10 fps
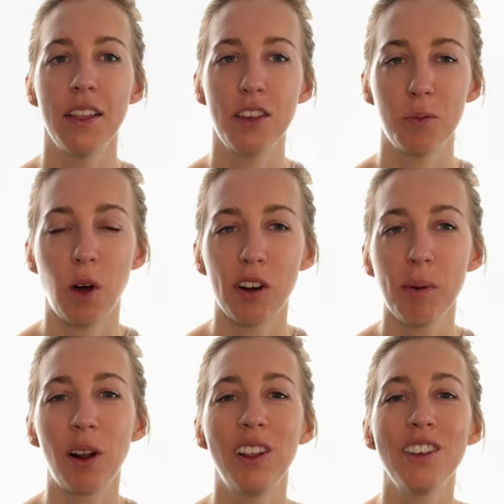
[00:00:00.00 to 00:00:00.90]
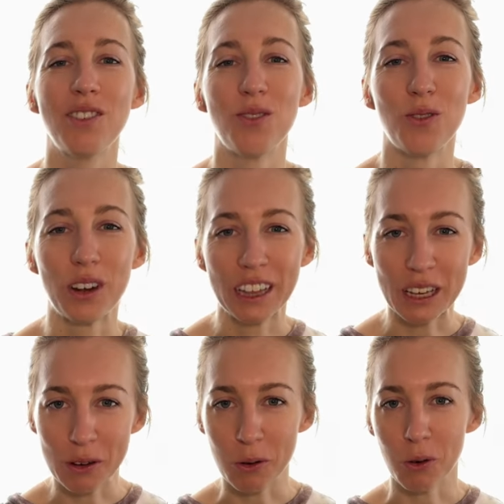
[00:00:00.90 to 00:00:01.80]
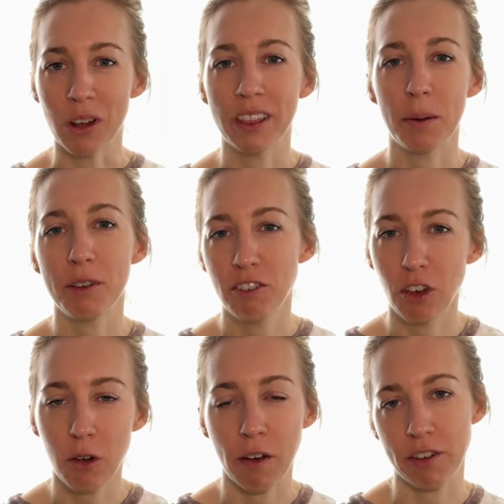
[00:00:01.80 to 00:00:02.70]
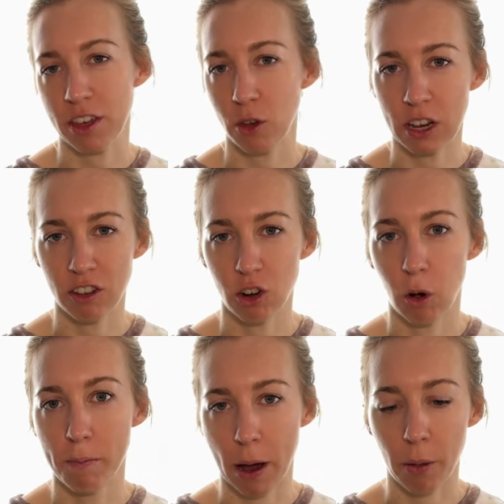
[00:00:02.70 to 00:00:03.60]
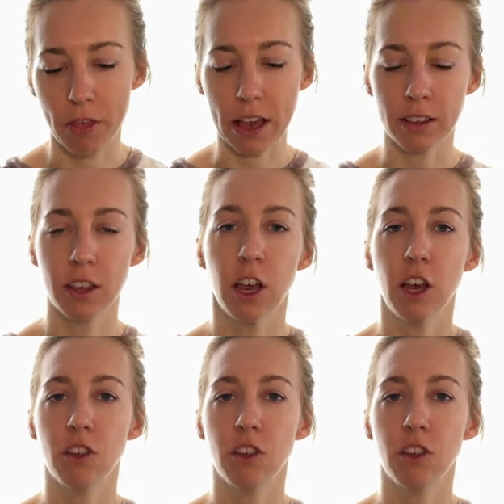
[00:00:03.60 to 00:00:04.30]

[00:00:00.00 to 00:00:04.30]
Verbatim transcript: This water bottle is really cool. Let me show you everything you need to know about this.